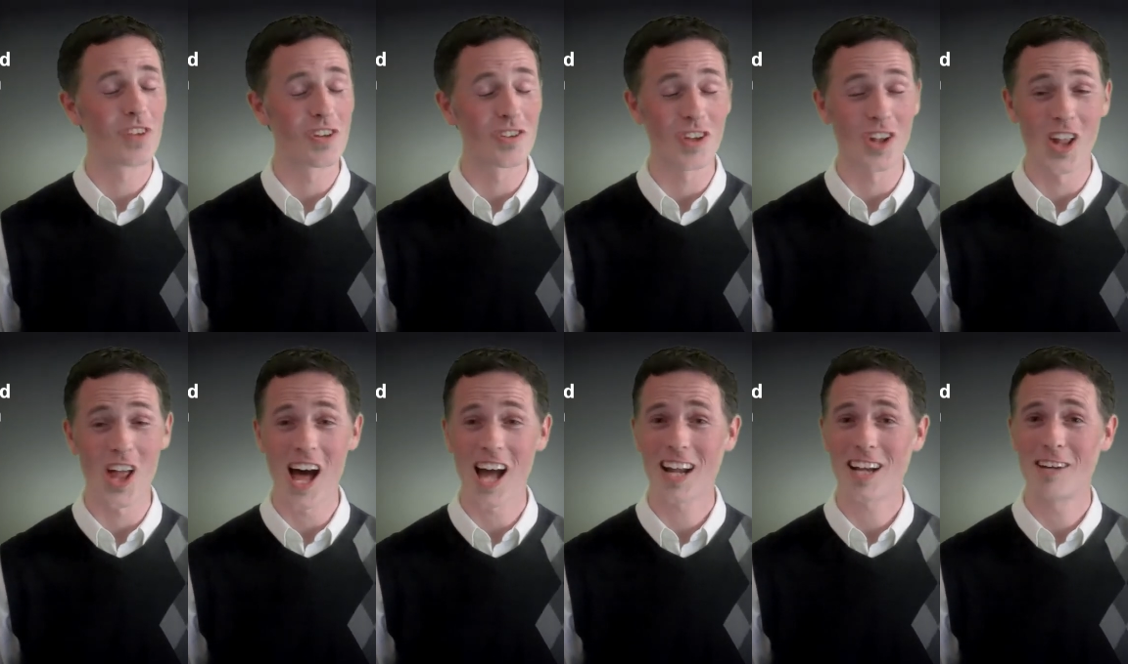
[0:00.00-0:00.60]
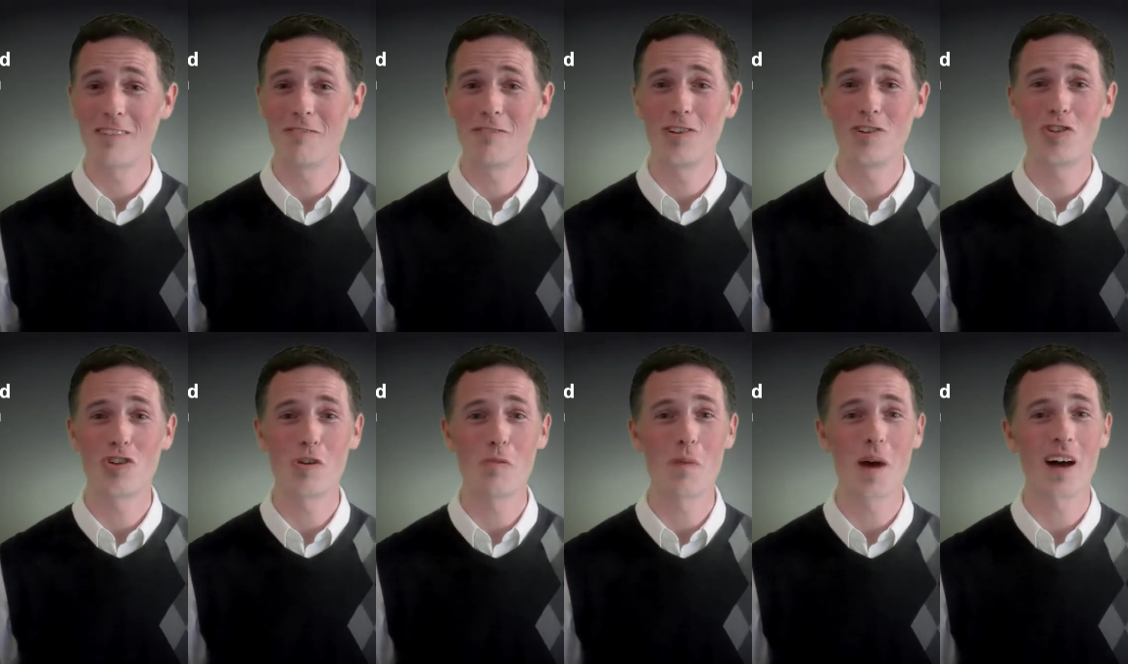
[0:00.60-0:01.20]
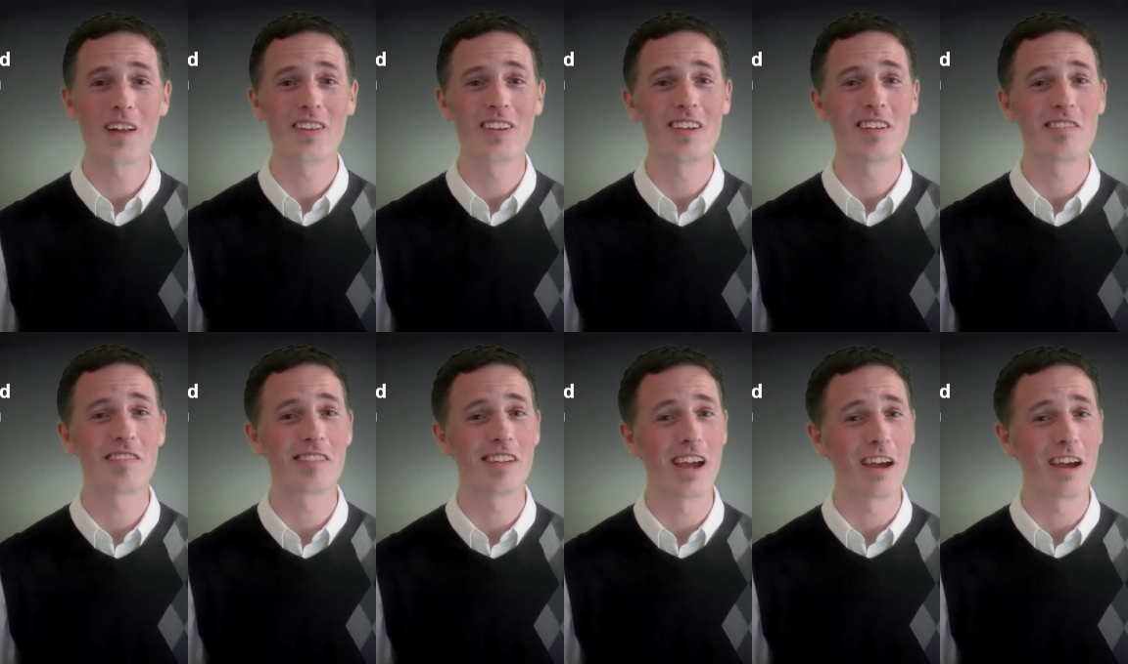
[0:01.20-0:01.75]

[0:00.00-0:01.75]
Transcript: There's a lot of confusion about this.